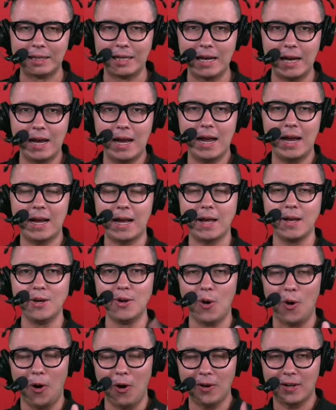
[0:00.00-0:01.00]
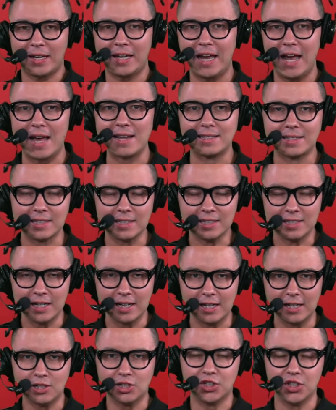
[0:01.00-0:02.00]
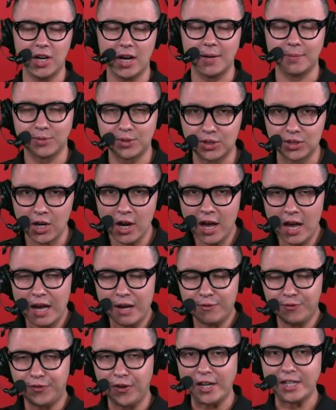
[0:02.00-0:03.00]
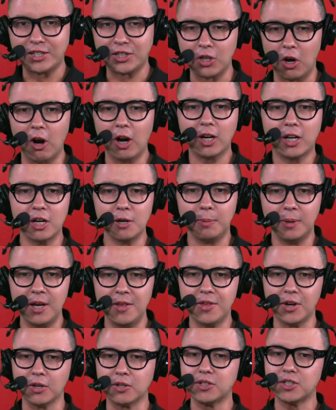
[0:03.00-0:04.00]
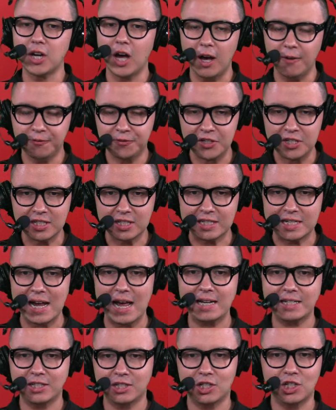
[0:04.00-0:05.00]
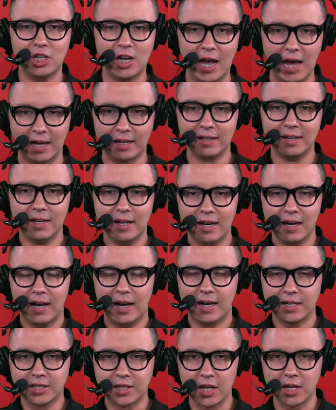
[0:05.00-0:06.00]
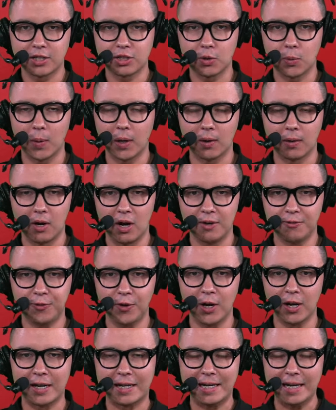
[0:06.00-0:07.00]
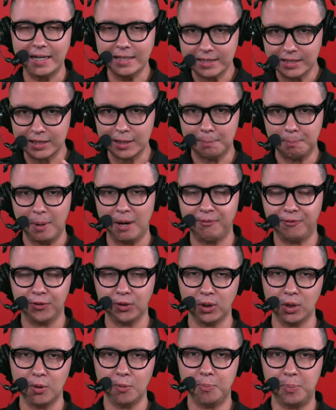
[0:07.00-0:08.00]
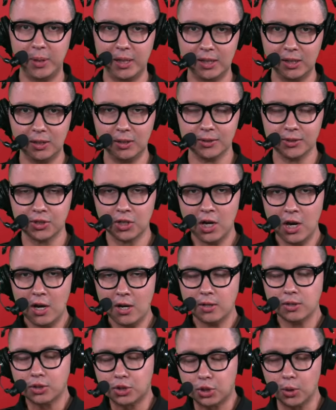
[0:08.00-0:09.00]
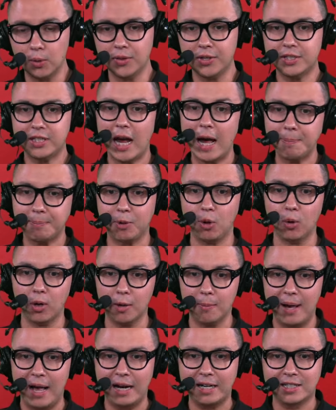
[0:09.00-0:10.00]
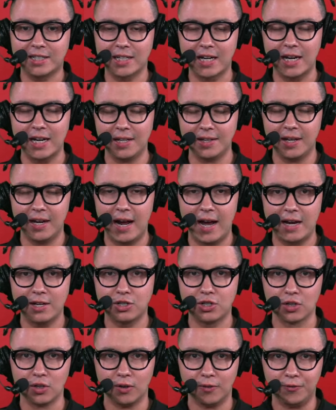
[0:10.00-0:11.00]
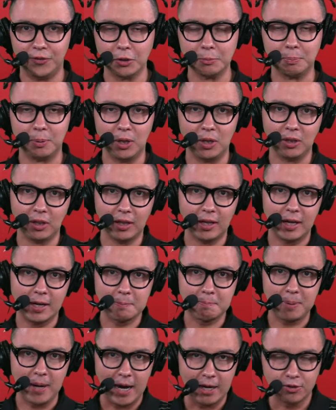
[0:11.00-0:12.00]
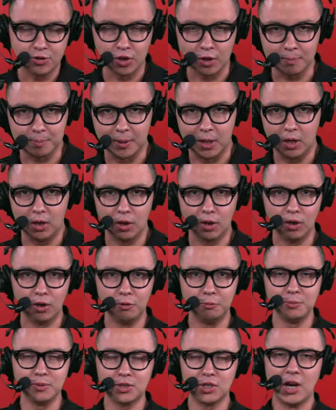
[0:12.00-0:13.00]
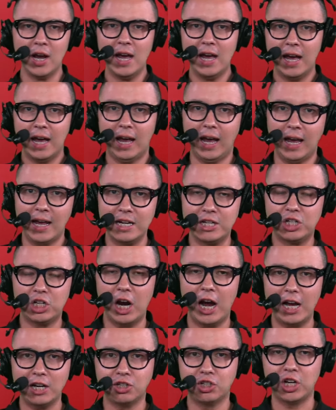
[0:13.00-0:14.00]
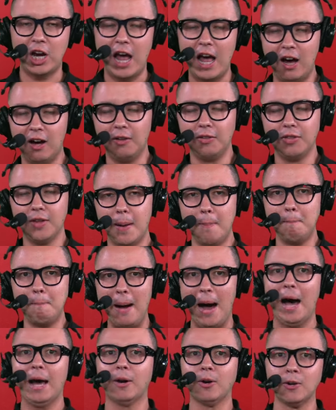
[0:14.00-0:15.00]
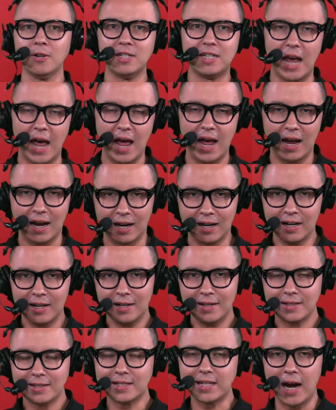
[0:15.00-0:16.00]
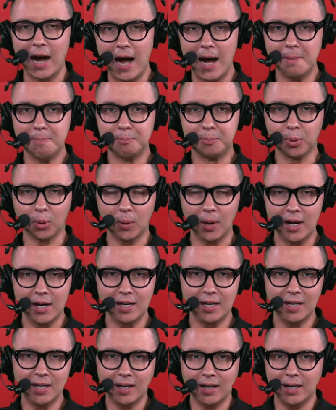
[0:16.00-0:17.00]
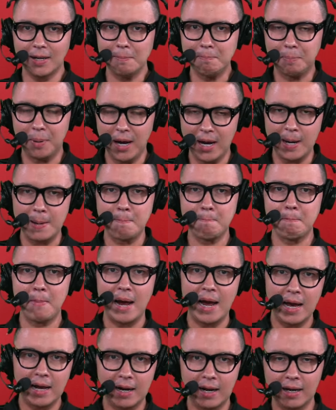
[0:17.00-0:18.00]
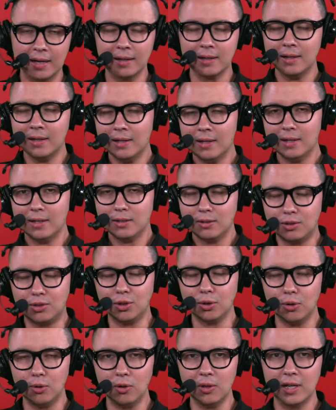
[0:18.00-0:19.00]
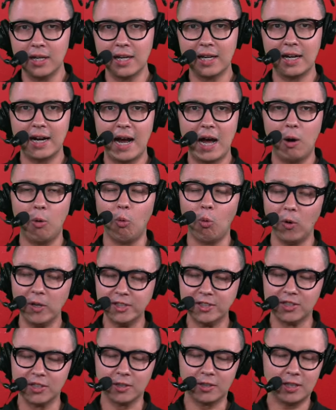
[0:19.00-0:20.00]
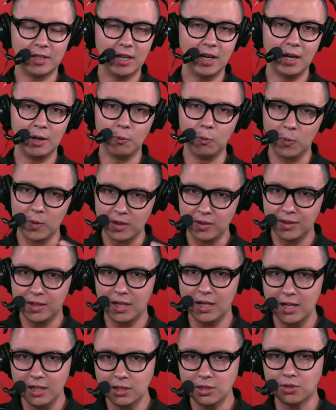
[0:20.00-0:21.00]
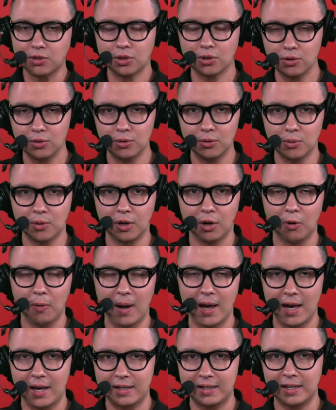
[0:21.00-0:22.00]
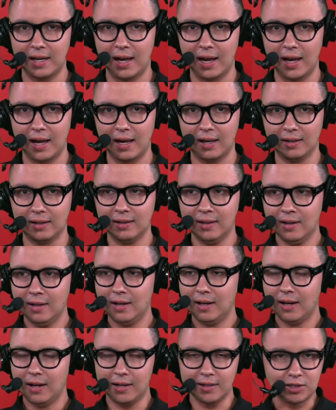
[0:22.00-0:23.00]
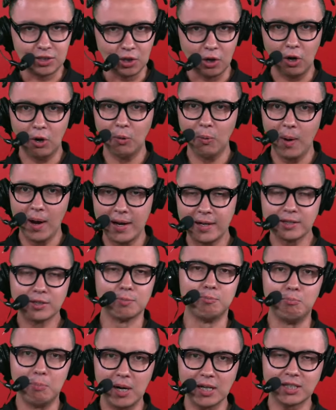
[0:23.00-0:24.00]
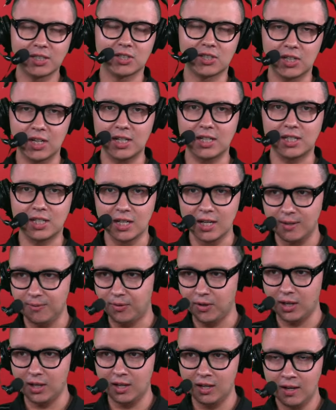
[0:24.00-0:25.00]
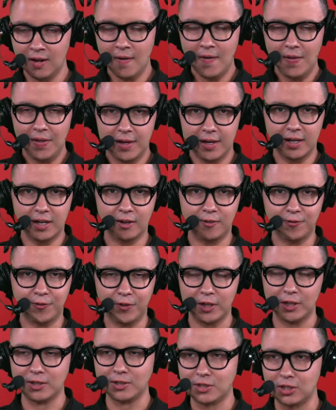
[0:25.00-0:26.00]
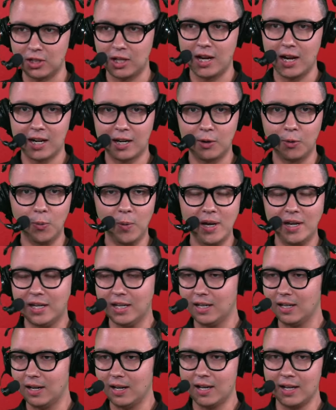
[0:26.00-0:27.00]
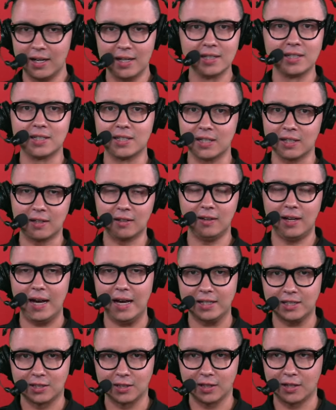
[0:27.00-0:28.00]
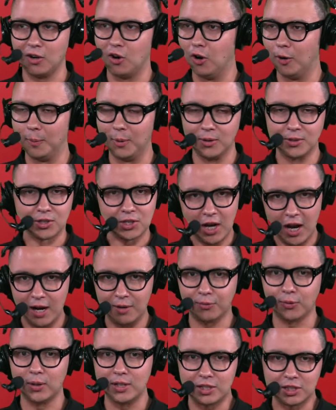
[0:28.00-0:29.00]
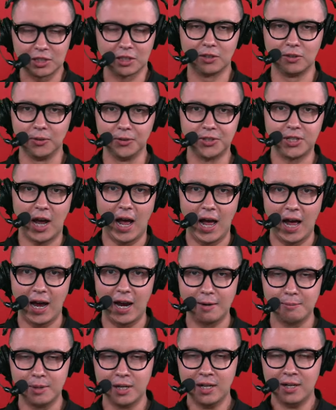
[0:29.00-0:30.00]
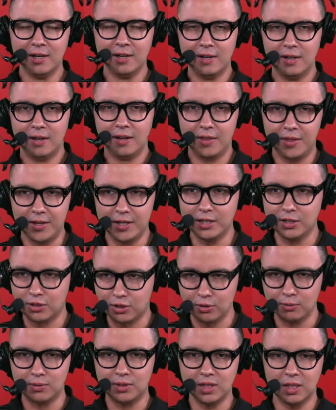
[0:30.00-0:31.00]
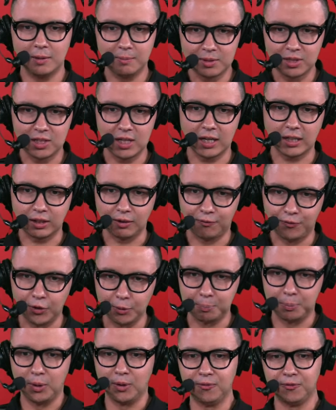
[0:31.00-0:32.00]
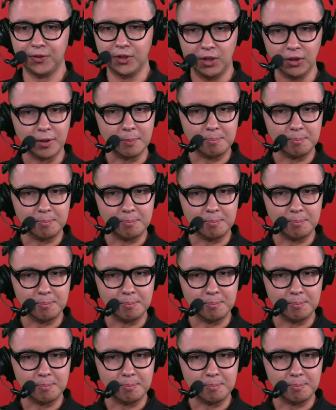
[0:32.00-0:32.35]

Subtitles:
League. Your Kansas City Chiefs face arguably their toughest test yet as they square off against the Buffalo Bills. Two of the top quarterbacks in the National Football League, Patrick Mahomes and Josh Allen. The modern day, Tom Brady and Peyton Manning dueling it out once again. When these two go head-to-head, it's always must-see TV, and it feels like we get an instant classic almost every single time these two teams take the football field.